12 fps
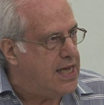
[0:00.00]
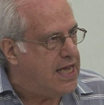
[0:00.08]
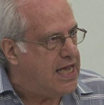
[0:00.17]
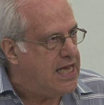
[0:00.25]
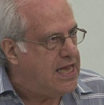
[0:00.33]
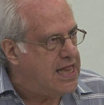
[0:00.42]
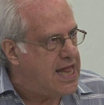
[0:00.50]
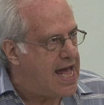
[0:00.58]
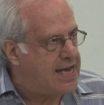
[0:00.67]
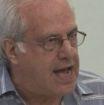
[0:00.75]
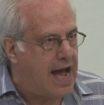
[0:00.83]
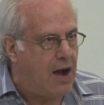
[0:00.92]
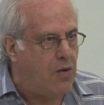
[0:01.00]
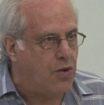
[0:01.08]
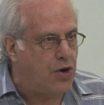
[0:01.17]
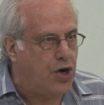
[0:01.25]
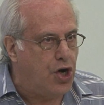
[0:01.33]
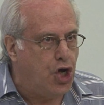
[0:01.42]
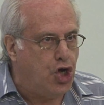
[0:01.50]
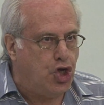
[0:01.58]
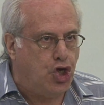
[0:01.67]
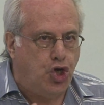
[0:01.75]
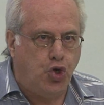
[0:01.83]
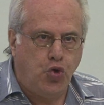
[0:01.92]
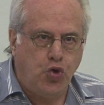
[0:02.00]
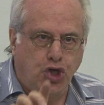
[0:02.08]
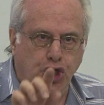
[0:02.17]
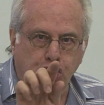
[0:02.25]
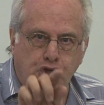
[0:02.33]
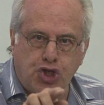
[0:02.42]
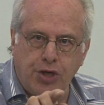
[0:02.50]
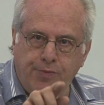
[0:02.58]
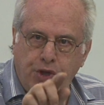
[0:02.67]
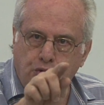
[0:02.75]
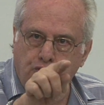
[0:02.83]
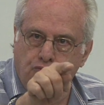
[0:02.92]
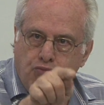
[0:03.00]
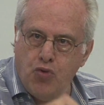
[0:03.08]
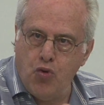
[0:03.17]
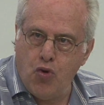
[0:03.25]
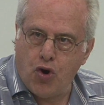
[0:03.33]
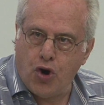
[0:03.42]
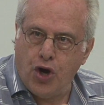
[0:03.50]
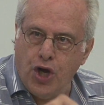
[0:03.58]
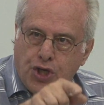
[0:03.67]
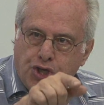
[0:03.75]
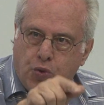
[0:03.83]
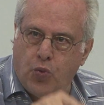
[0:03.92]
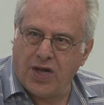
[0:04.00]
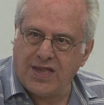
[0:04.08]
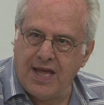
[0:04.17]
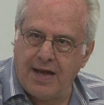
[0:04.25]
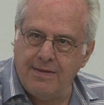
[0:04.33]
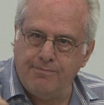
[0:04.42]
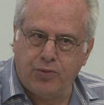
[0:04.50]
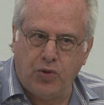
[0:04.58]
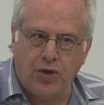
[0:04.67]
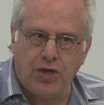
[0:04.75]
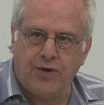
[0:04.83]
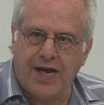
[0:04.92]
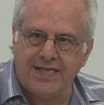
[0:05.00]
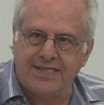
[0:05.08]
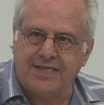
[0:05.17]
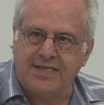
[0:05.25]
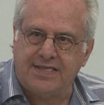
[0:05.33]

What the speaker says: In that hour, you contribute more to what that employer has to